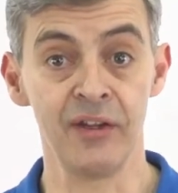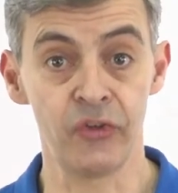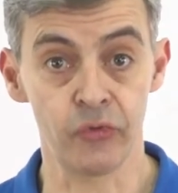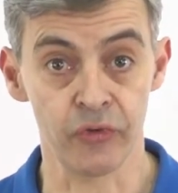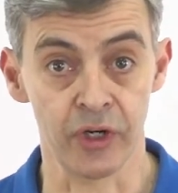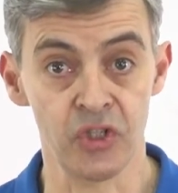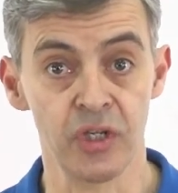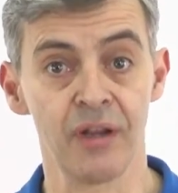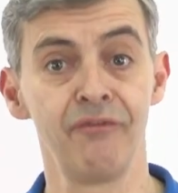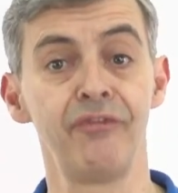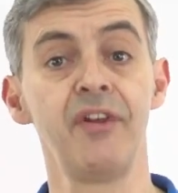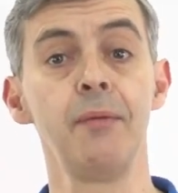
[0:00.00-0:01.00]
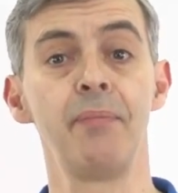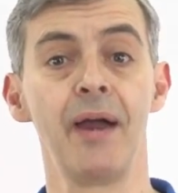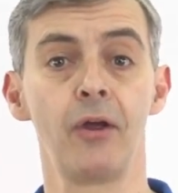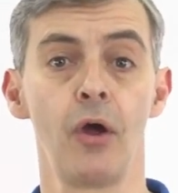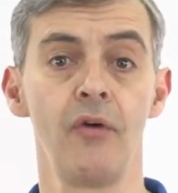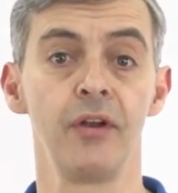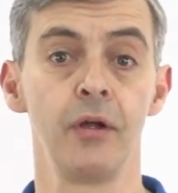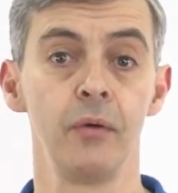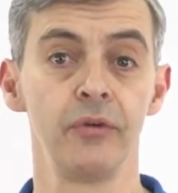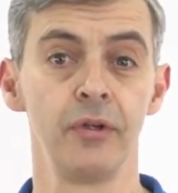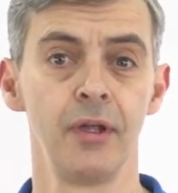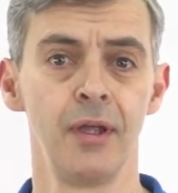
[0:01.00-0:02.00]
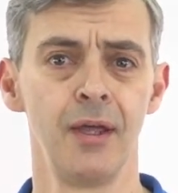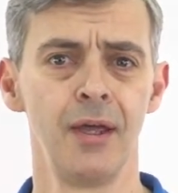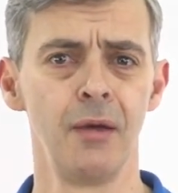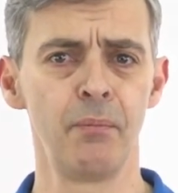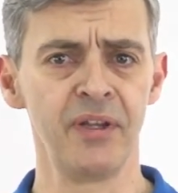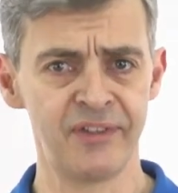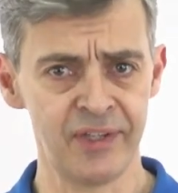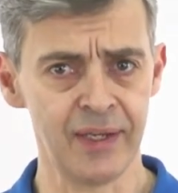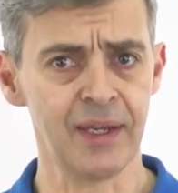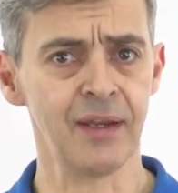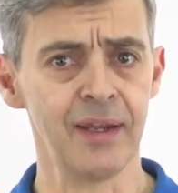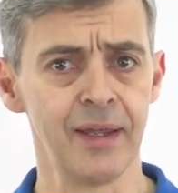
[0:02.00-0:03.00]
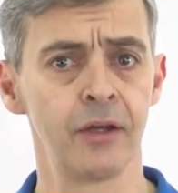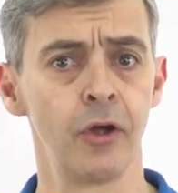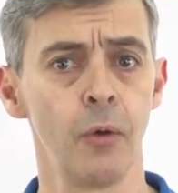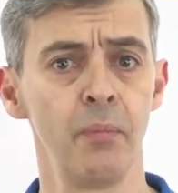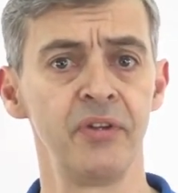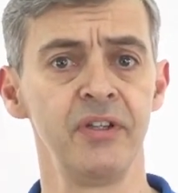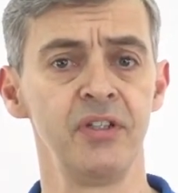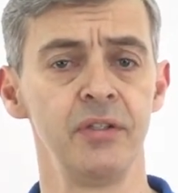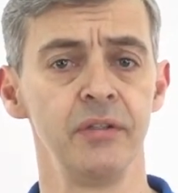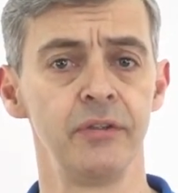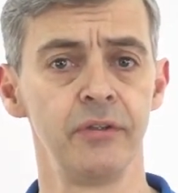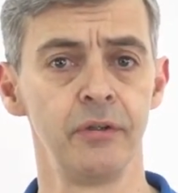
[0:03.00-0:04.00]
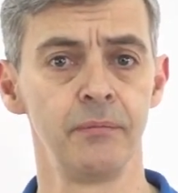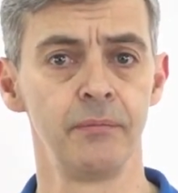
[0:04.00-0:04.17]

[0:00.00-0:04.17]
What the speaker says: instruction and feedback overload, particularly at competitions.